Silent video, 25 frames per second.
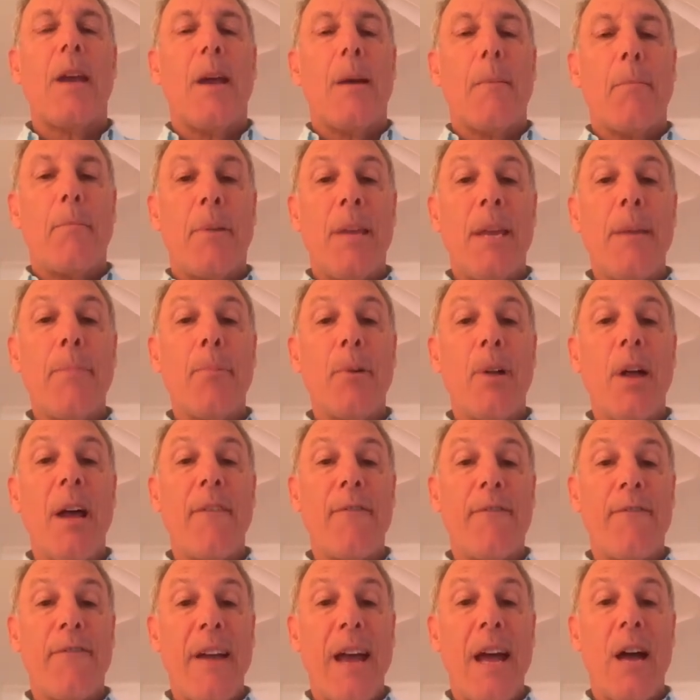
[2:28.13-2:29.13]
People
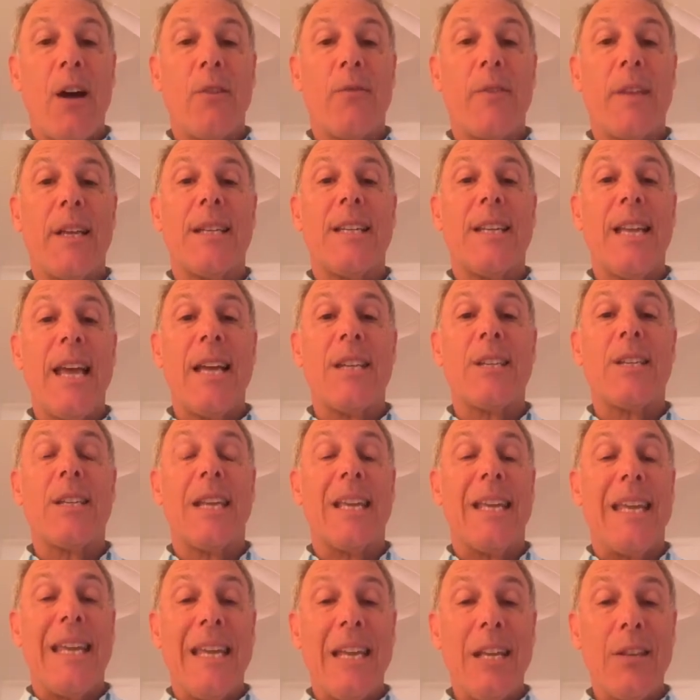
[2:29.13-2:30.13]
have found that
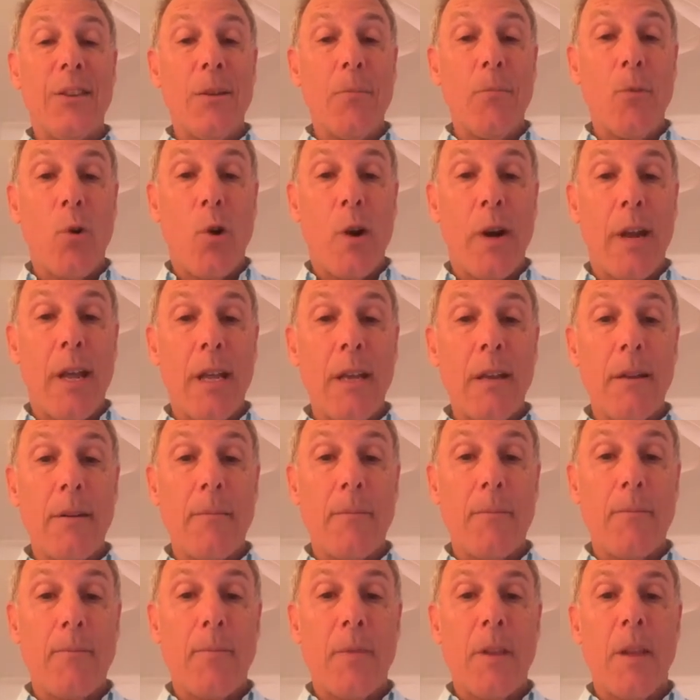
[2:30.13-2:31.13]
testing in the morning,
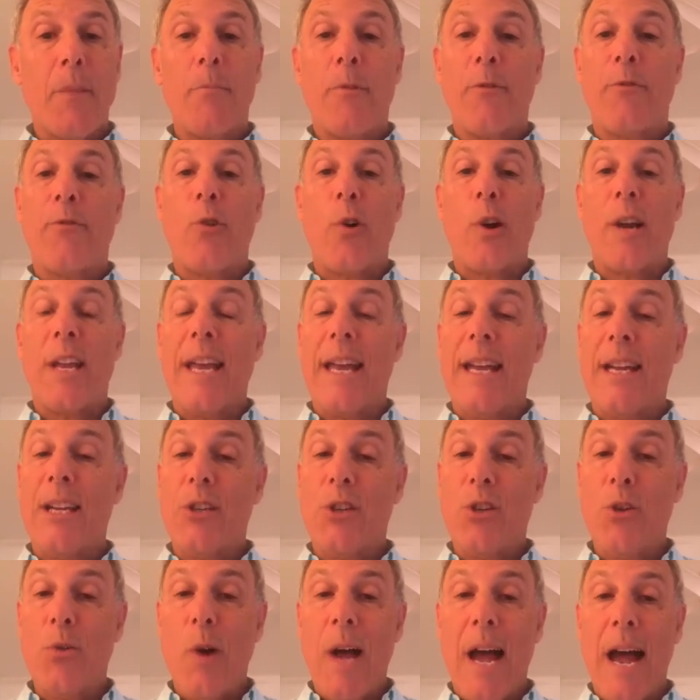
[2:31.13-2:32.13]
before getting
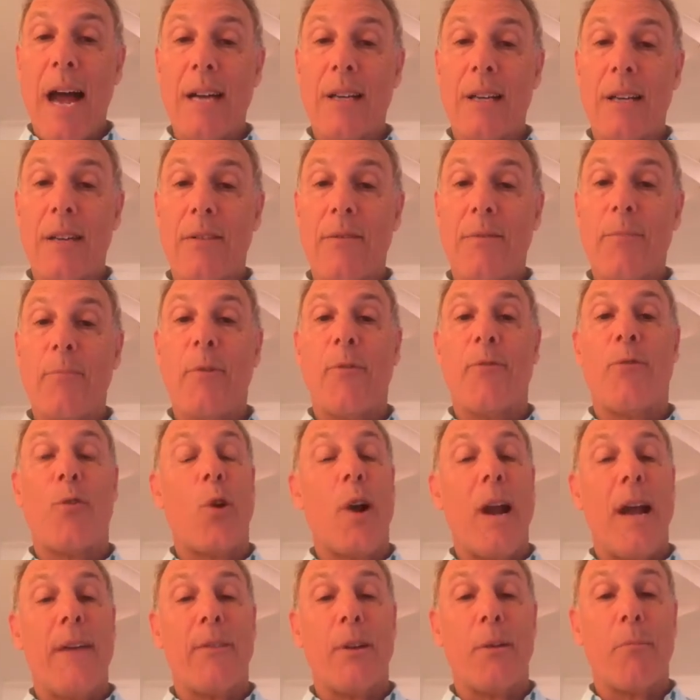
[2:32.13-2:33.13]
too active,
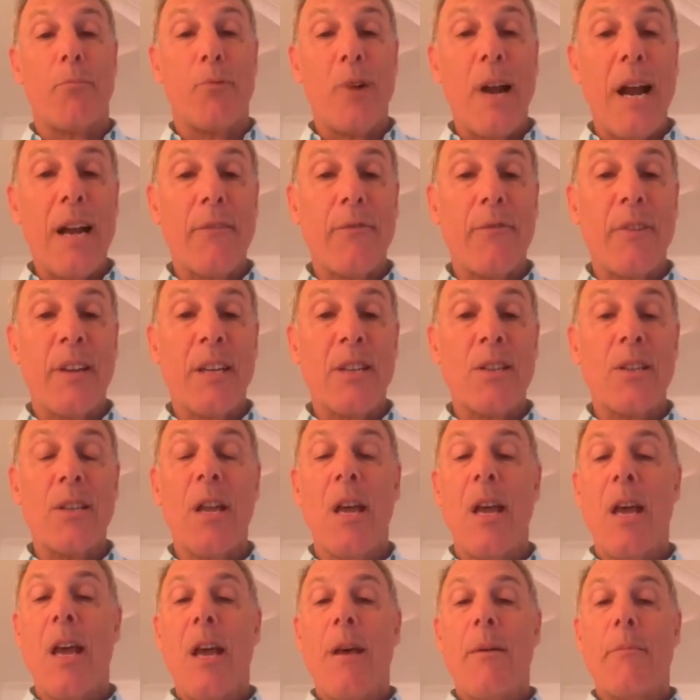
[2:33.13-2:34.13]
before having breakfast,
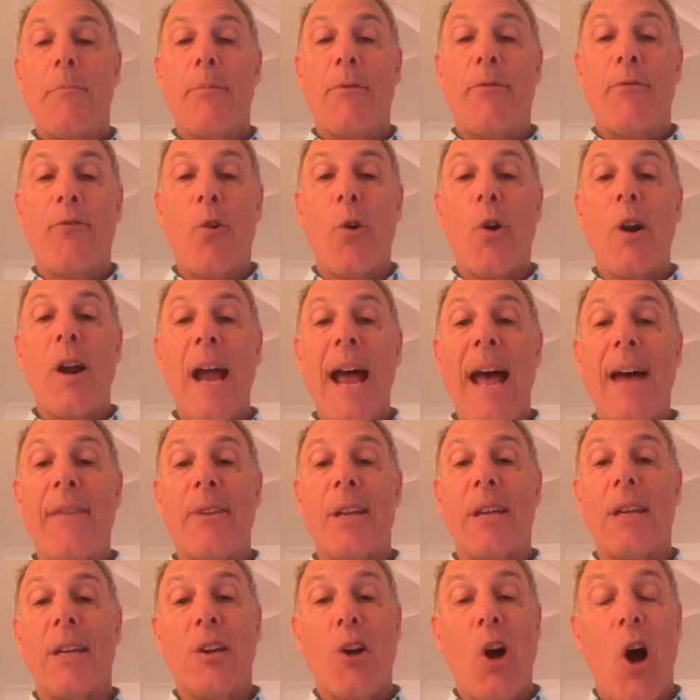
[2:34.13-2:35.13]
before
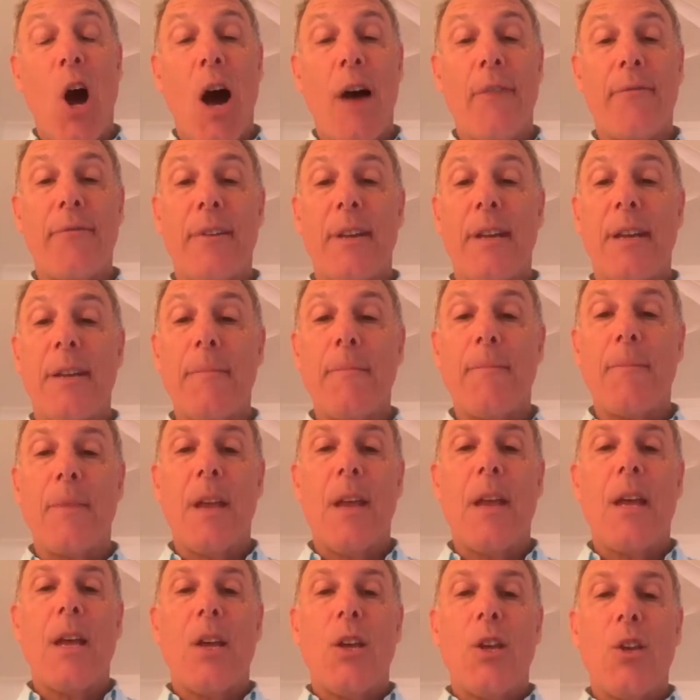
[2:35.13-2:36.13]
having coffee,
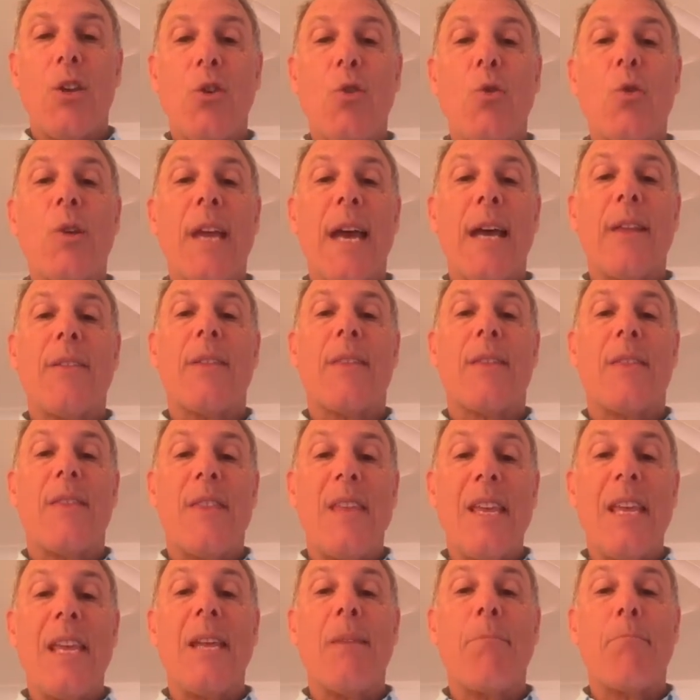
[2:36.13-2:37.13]
you get
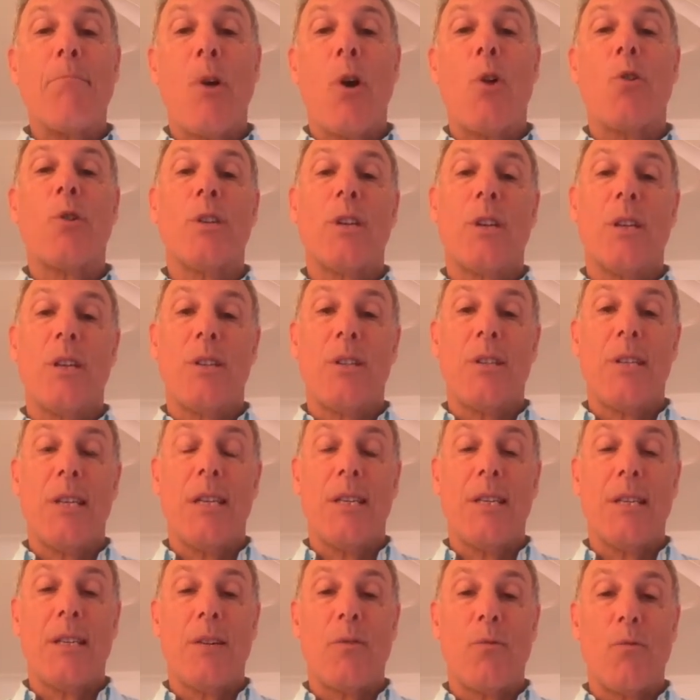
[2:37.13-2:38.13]
the most
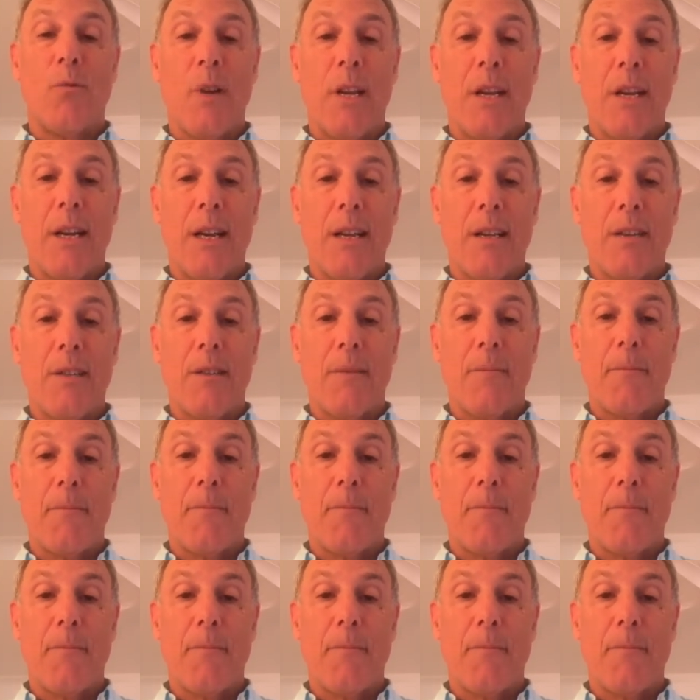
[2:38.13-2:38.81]
consistent readings.